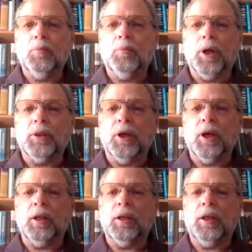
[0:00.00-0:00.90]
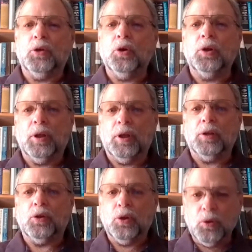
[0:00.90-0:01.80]
but that he couldn't
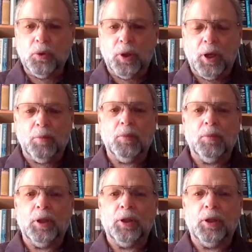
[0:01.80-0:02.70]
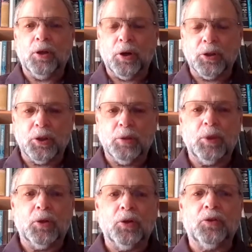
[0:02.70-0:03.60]
include them in The Origin
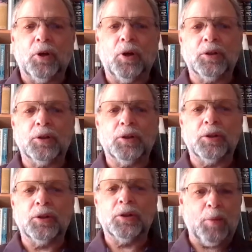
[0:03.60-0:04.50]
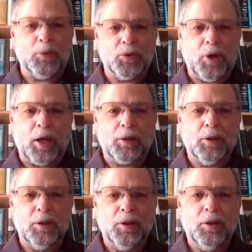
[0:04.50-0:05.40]
because The Origin was just an
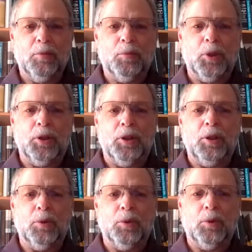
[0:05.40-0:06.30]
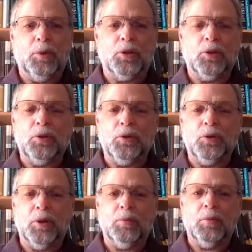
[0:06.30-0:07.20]
abstract, but that he would include
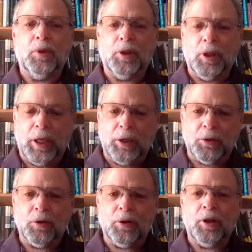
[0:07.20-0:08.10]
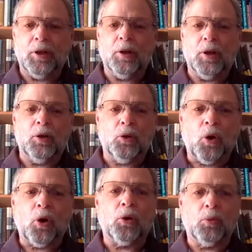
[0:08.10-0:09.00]
them later in a
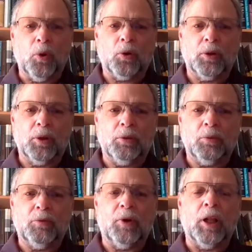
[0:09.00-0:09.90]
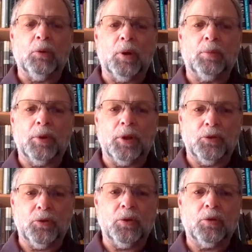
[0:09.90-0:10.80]
longer work that he would follow up within
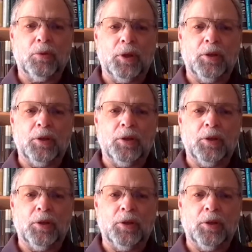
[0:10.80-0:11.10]
2 to 3